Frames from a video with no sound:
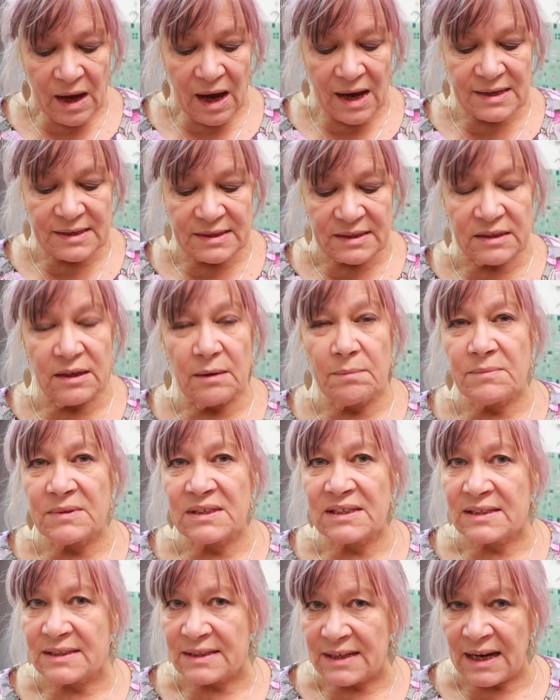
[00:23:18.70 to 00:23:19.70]
At some
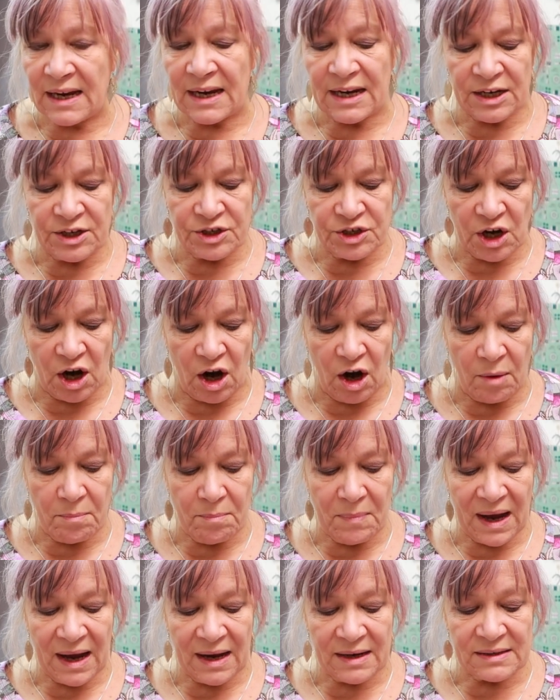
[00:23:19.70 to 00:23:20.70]
stage, our
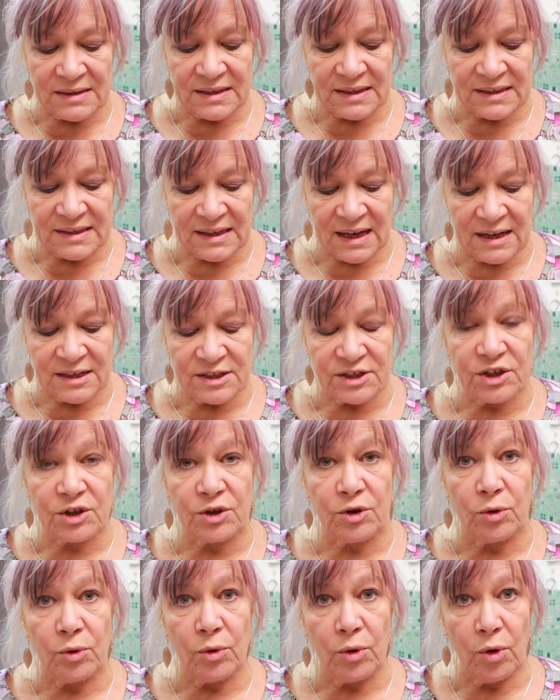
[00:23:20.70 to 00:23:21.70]
man decides to
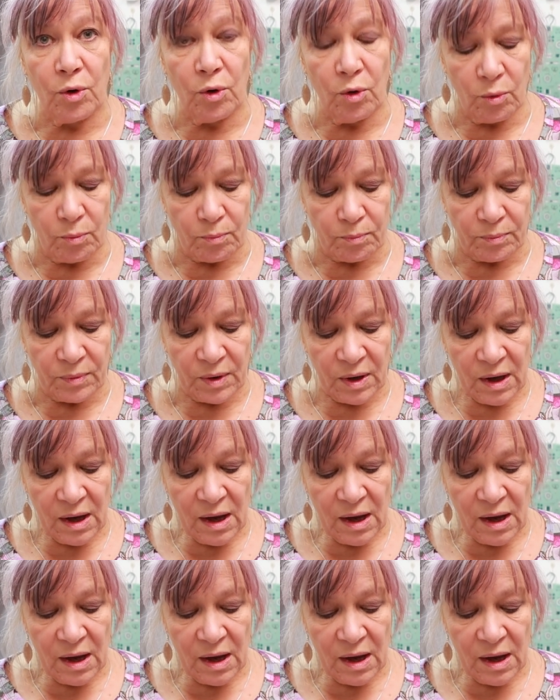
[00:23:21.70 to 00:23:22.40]
go home,